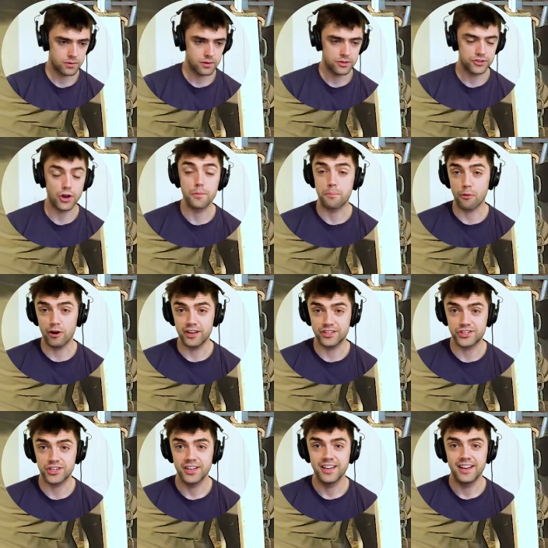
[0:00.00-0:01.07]
So
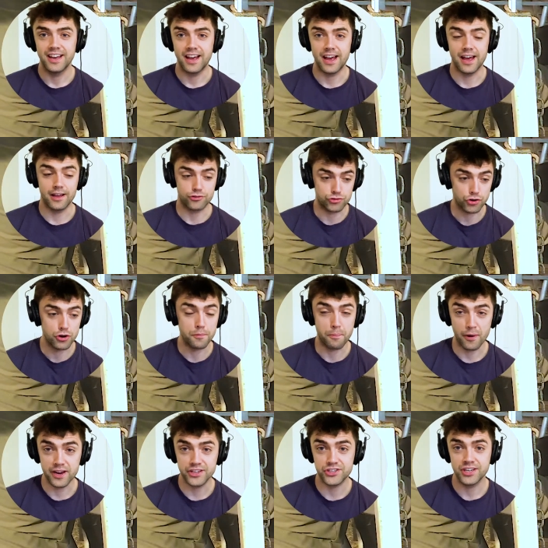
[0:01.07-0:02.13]
breech, a true
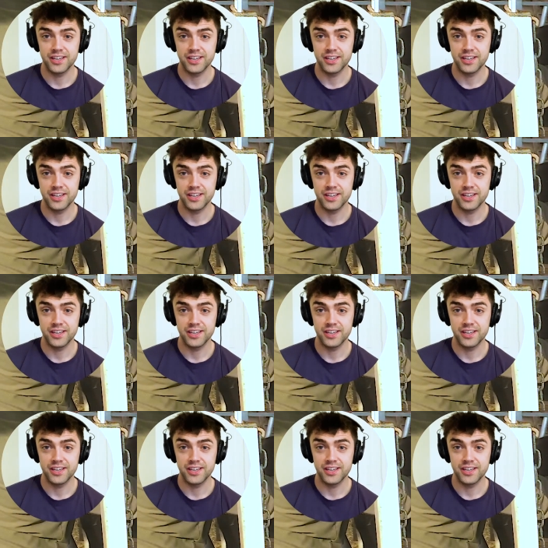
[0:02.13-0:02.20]
breech